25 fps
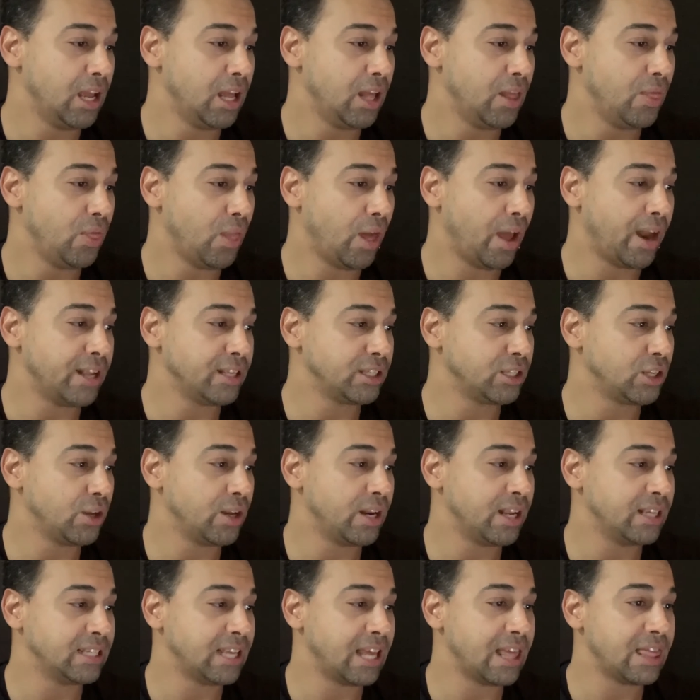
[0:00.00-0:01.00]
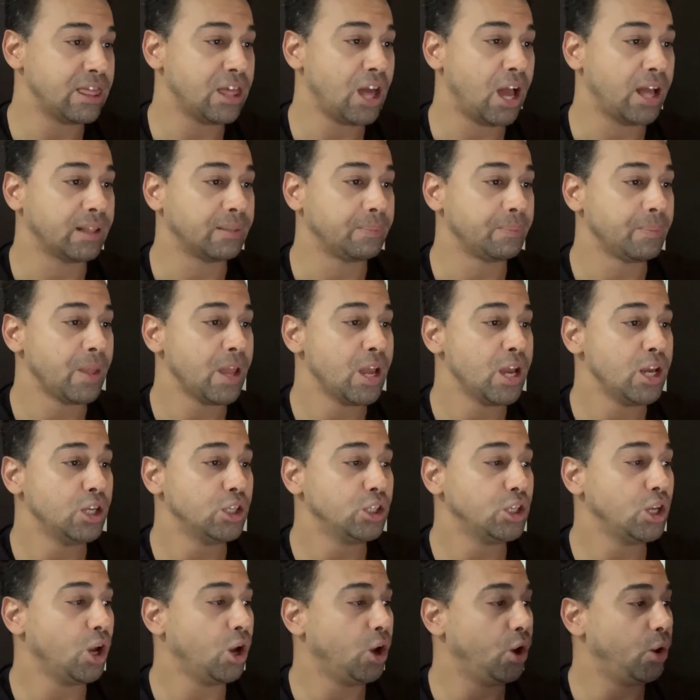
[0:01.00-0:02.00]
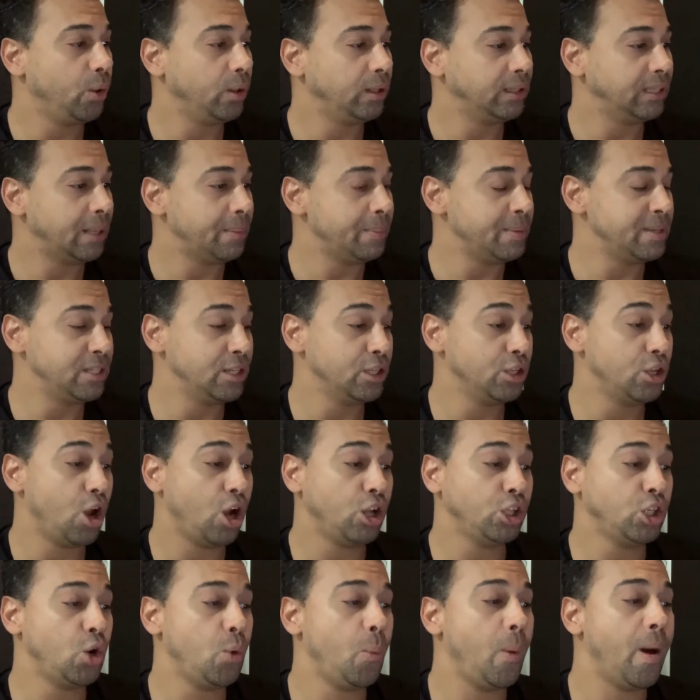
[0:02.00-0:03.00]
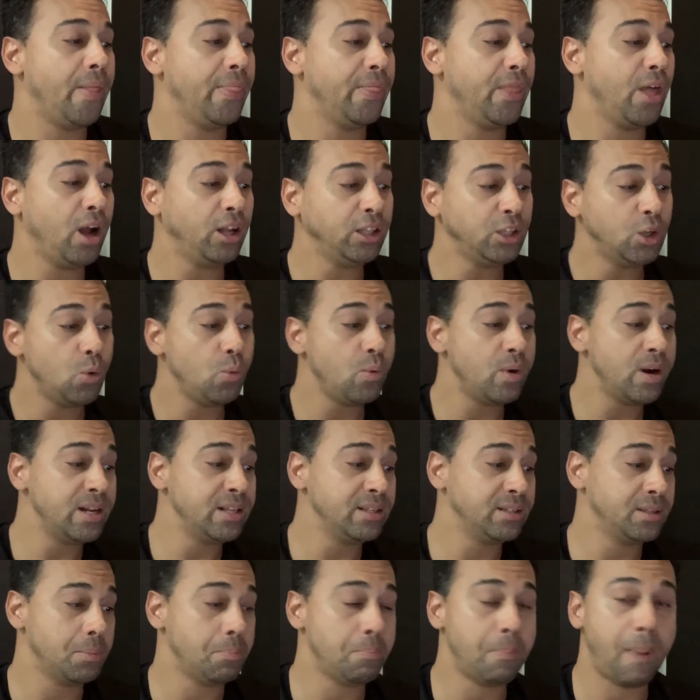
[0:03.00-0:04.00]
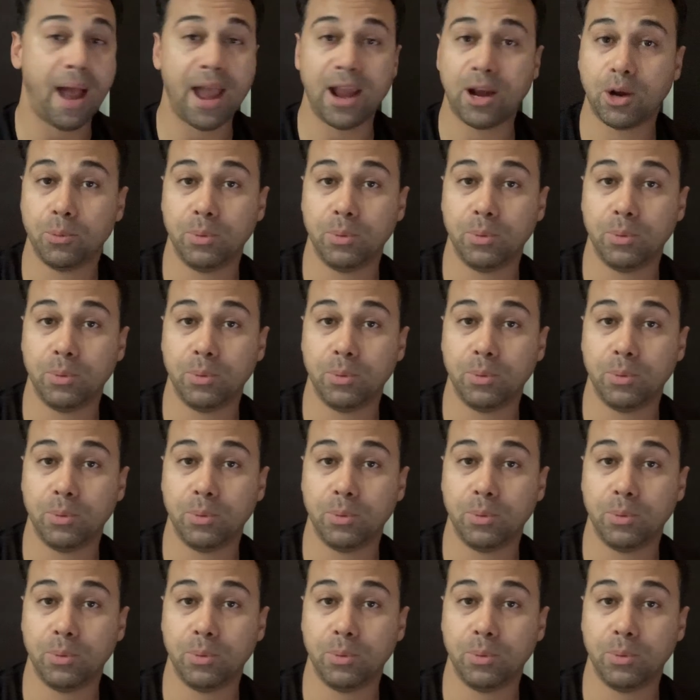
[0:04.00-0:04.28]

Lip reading: not as good as I thought. So let me see the other one. The other one is a bike